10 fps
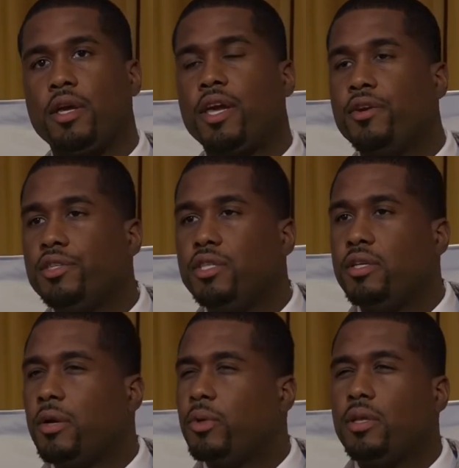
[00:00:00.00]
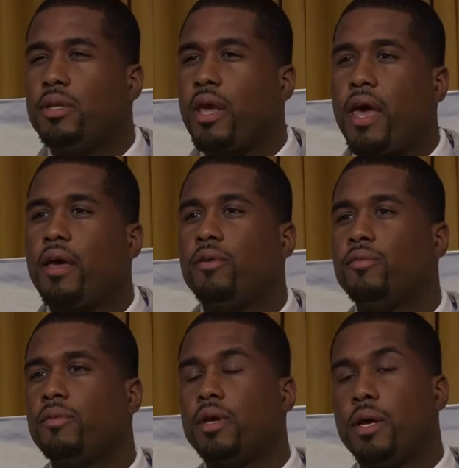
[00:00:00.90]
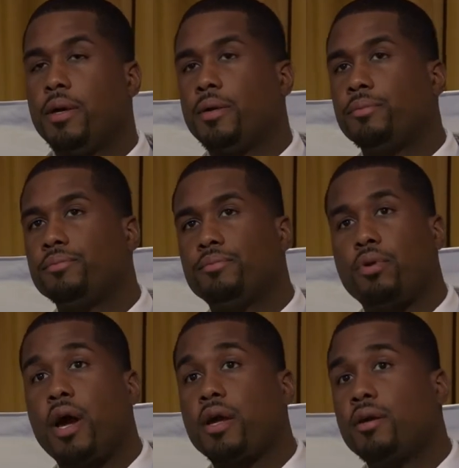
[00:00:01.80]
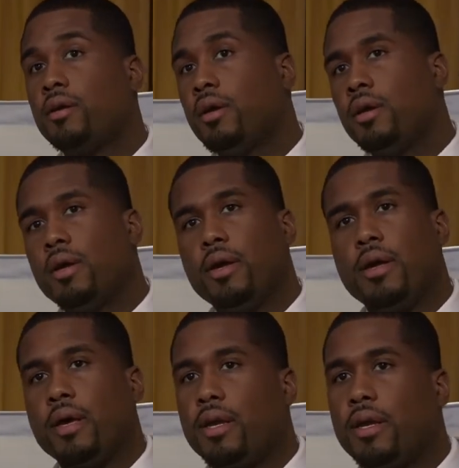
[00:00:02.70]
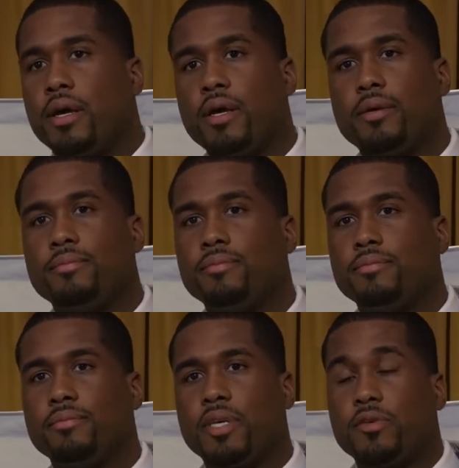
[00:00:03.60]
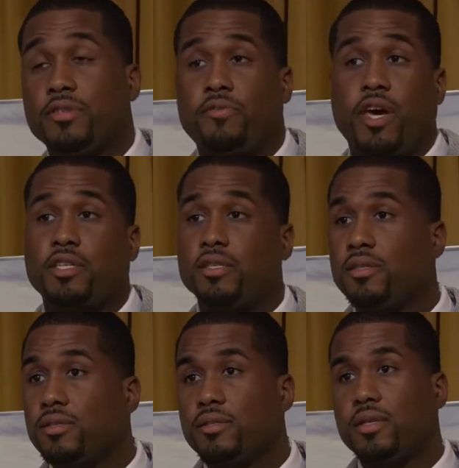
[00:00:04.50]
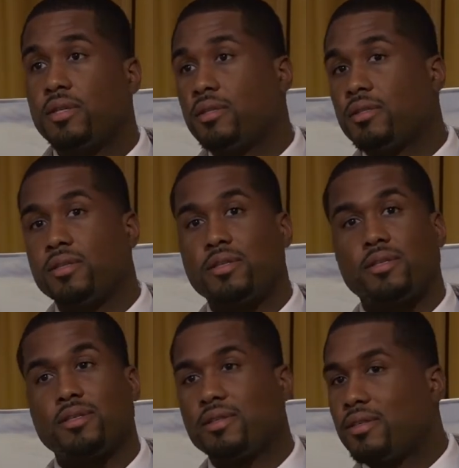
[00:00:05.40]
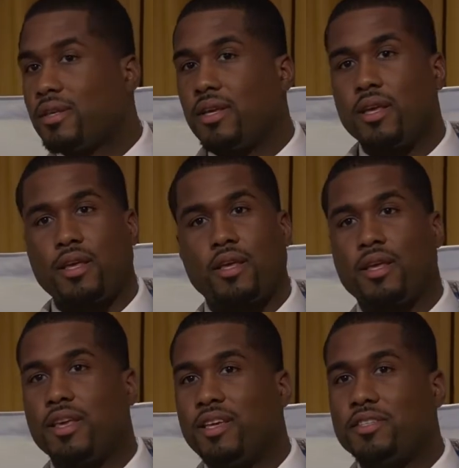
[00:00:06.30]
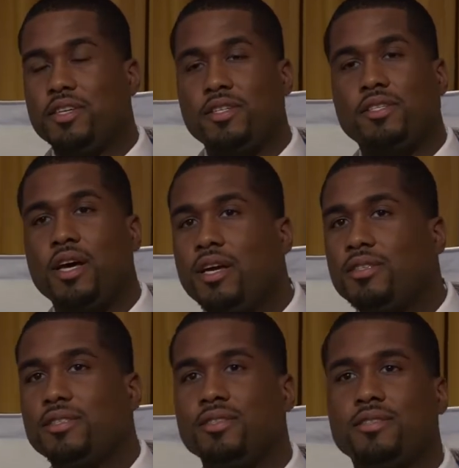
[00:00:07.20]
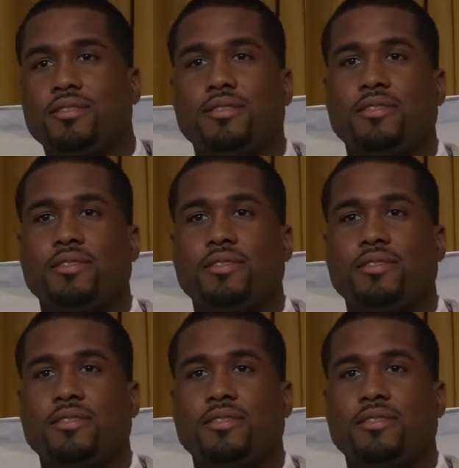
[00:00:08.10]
energy that we didn't have prior. And it was infectious. And he sent it to us, and